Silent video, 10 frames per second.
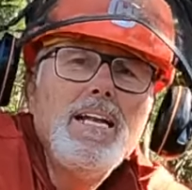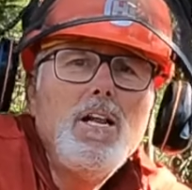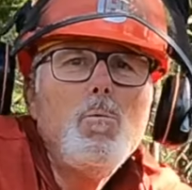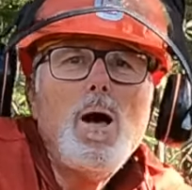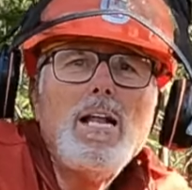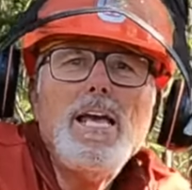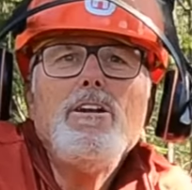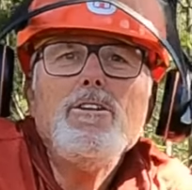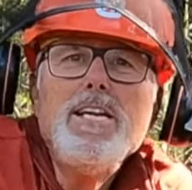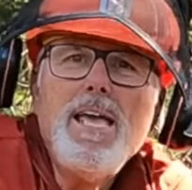A little while
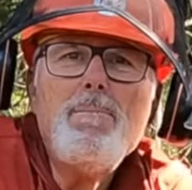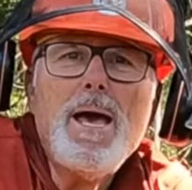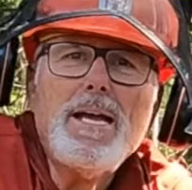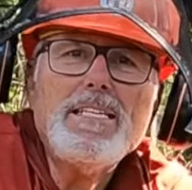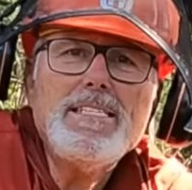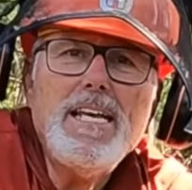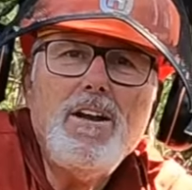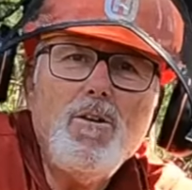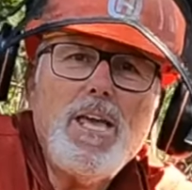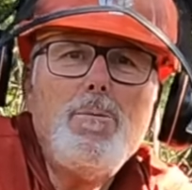later he came back and
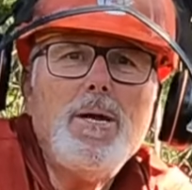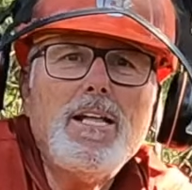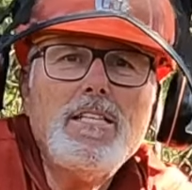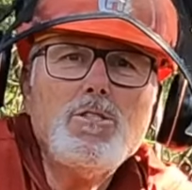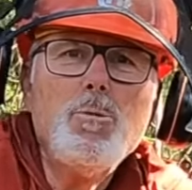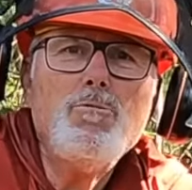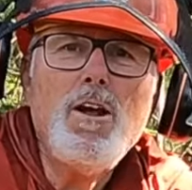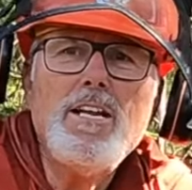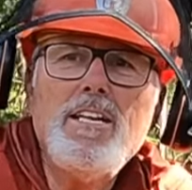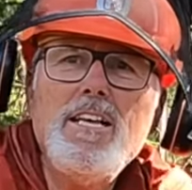said, okay, we got this one
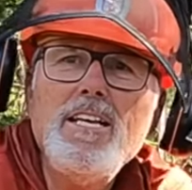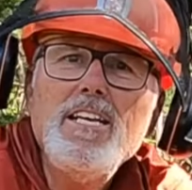running